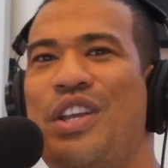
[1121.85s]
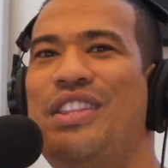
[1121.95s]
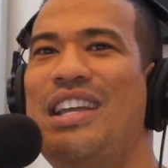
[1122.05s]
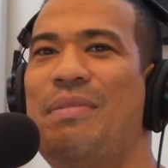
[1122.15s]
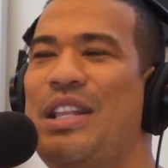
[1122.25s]
what do
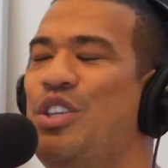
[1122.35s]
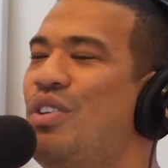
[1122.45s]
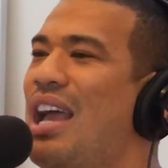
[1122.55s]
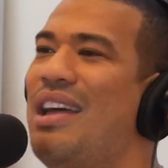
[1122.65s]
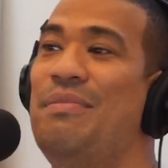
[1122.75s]
you think about
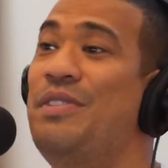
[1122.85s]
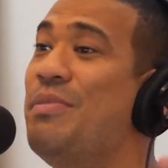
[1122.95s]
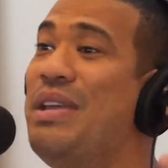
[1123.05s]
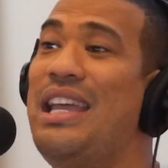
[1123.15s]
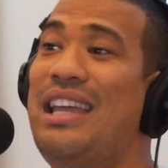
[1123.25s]
you?
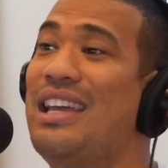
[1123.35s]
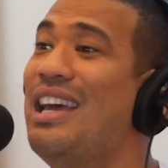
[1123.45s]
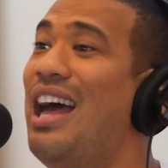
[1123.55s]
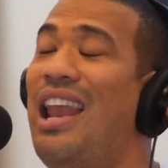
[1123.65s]
To me,